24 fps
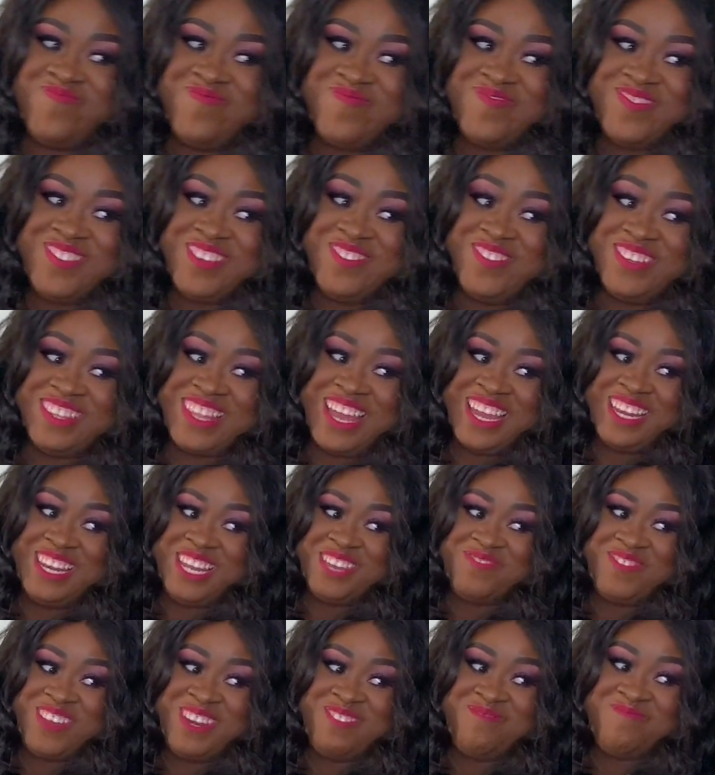You want that
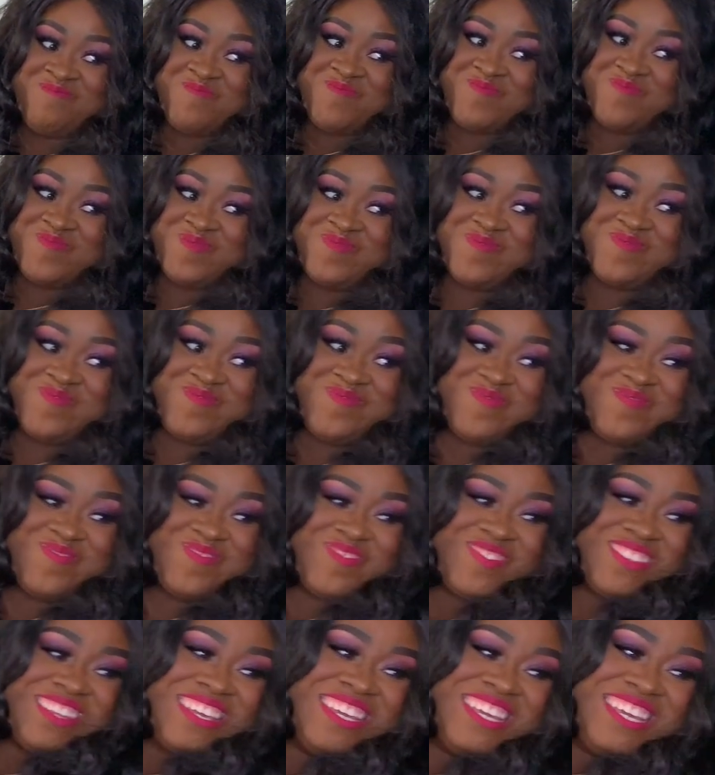lemon?
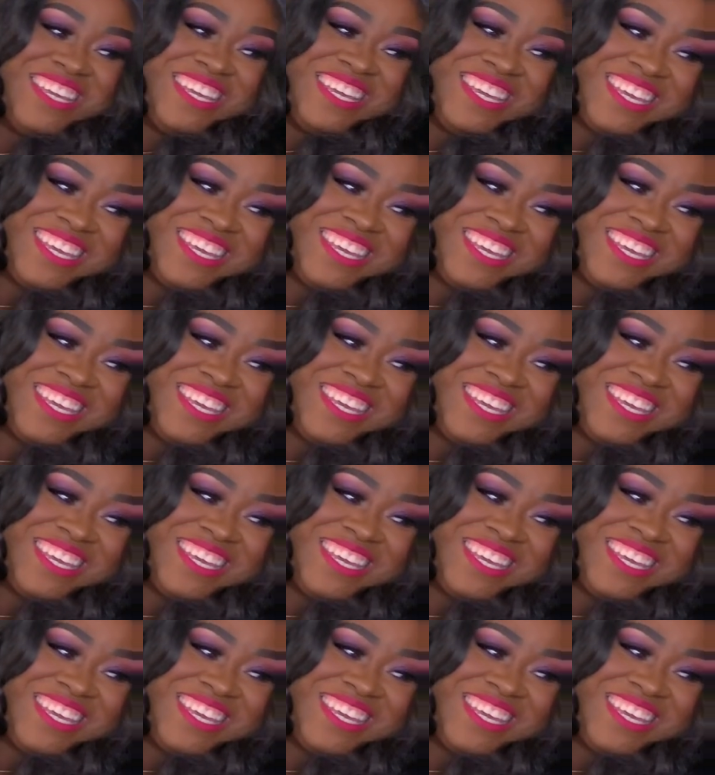There you